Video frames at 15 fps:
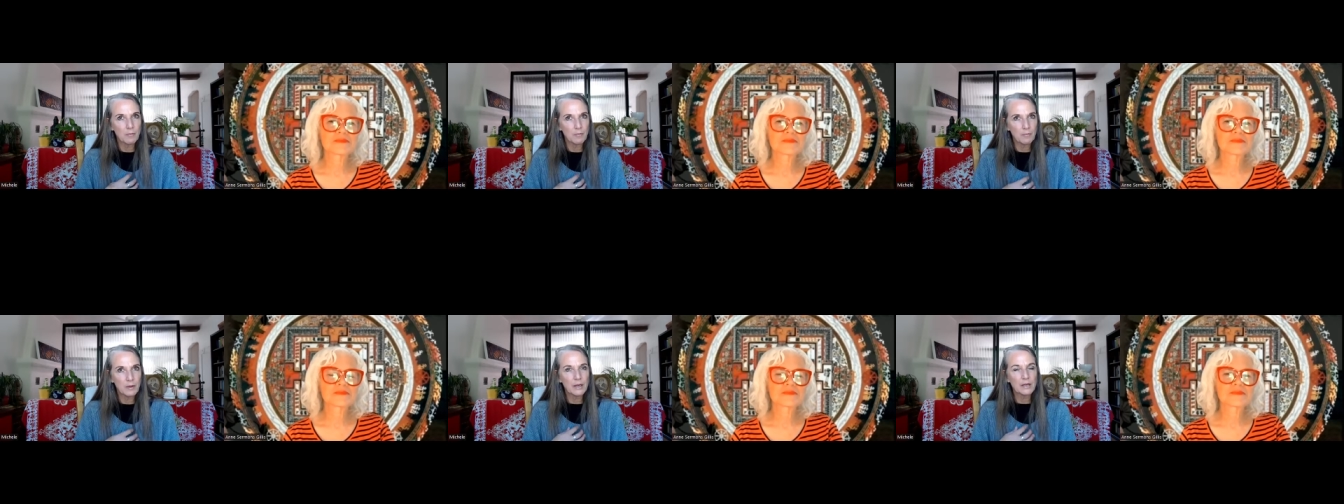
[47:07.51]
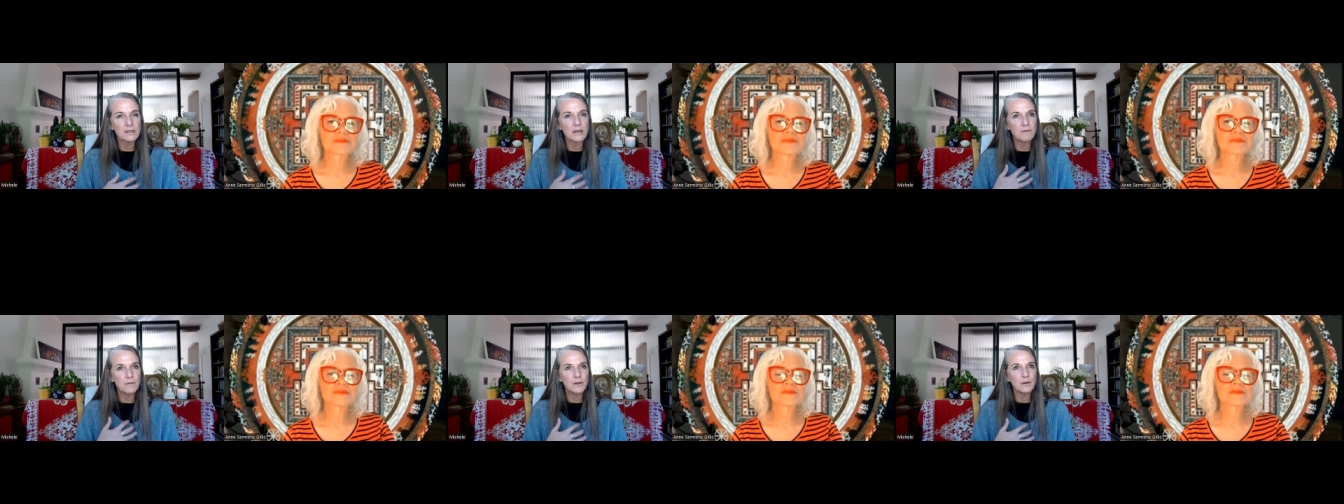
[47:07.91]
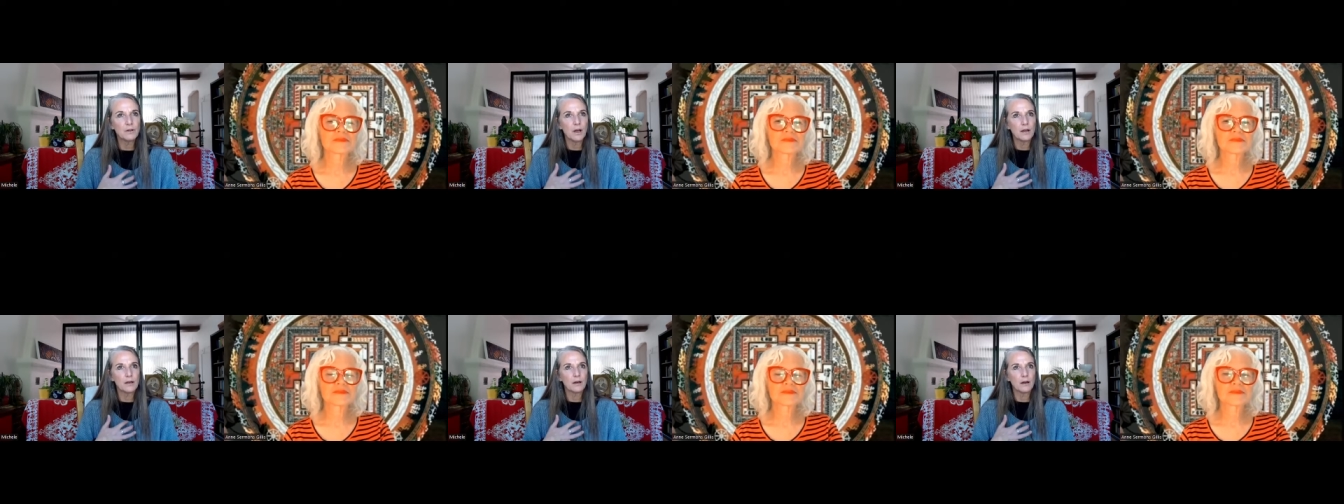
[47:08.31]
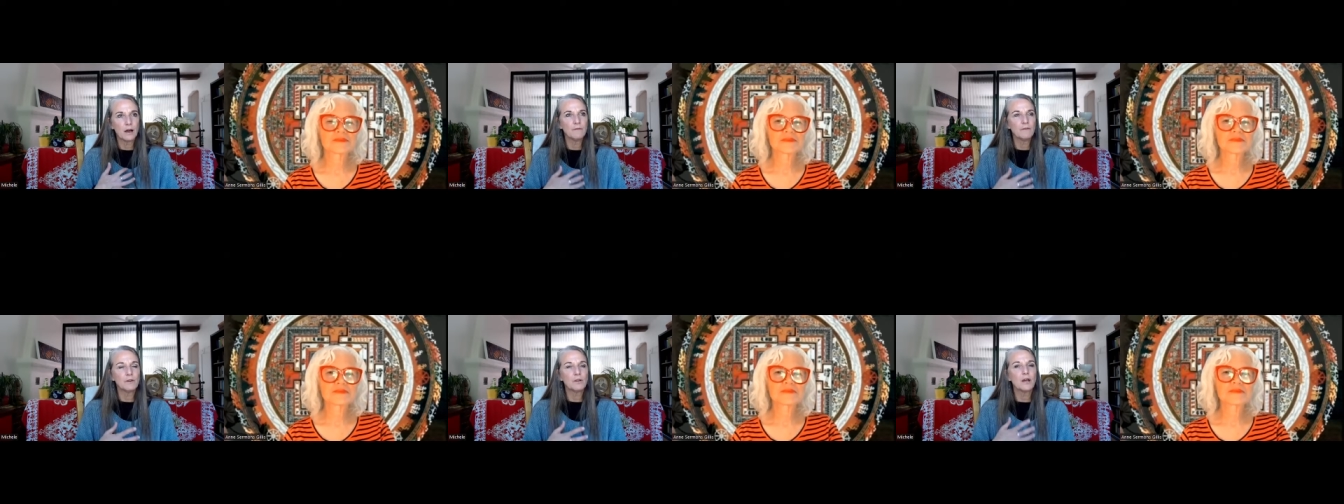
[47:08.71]
because I feel like
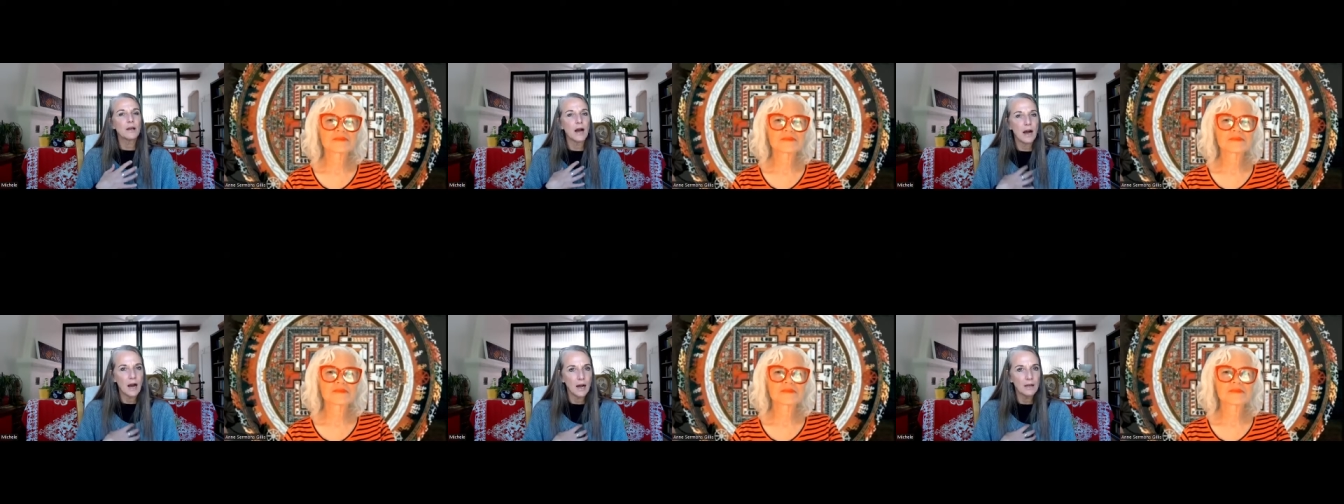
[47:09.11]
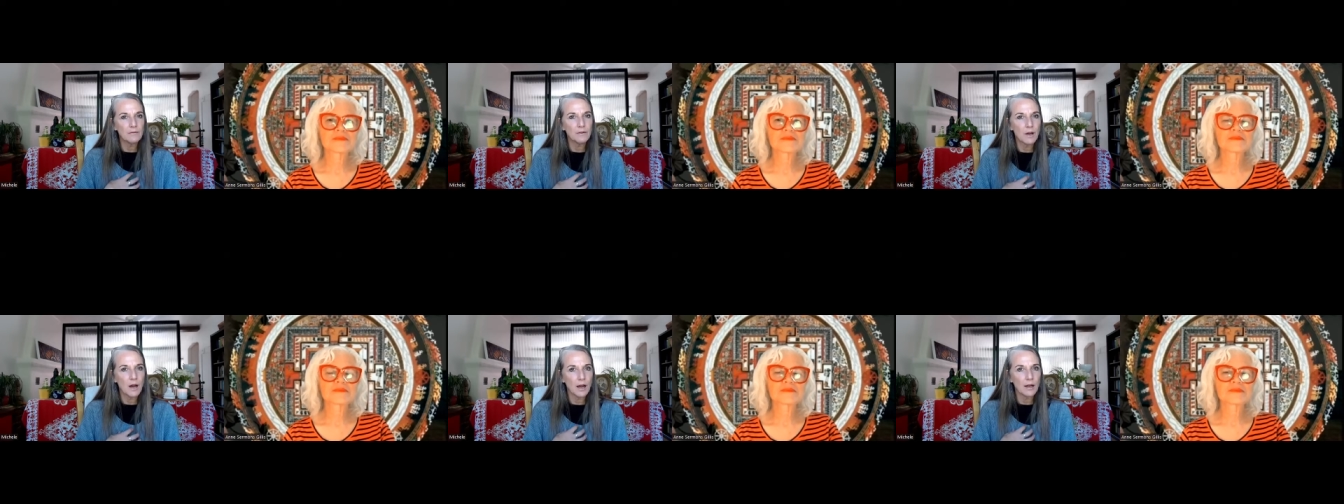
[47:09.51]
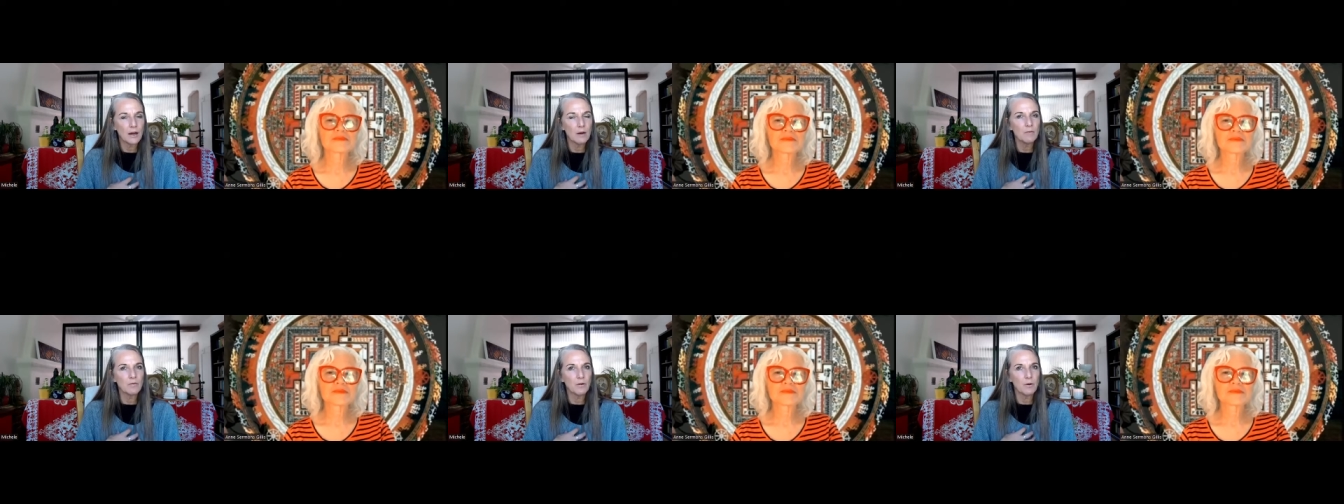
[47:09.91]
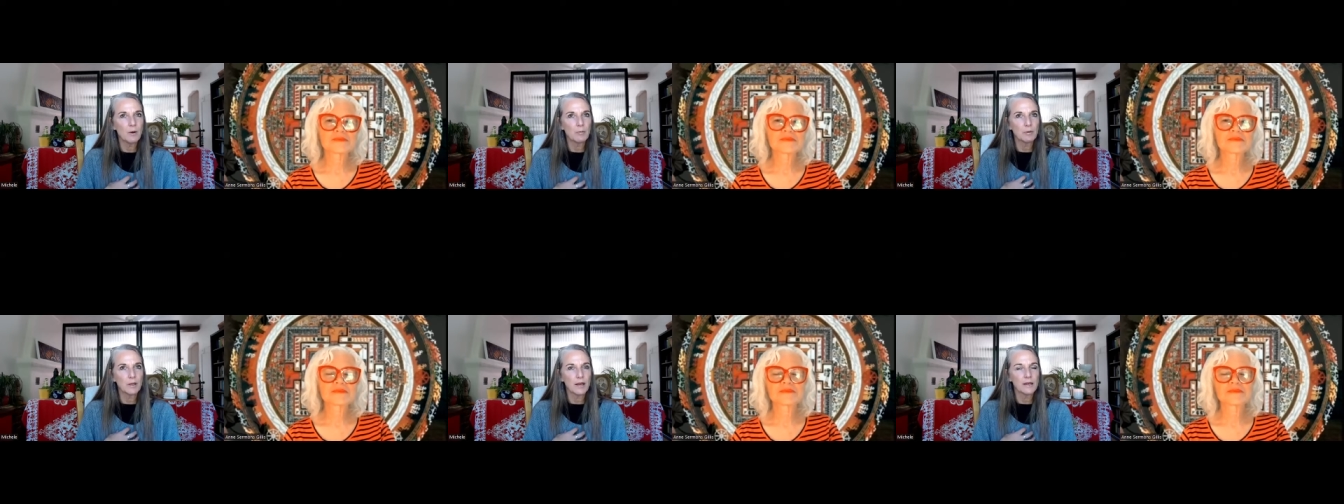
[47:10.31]
I come from a
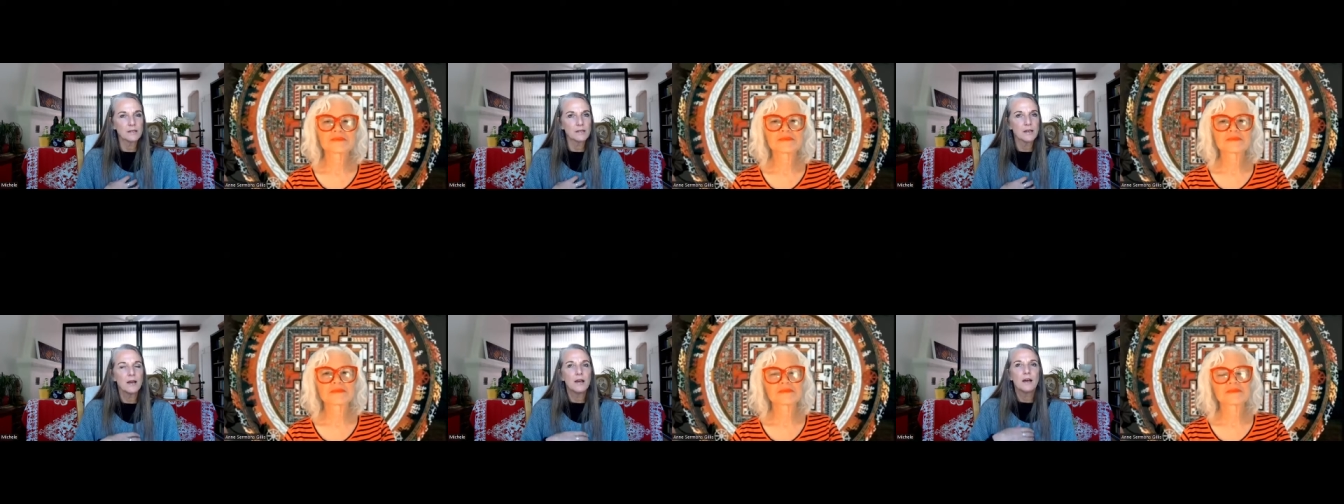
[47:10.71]
place.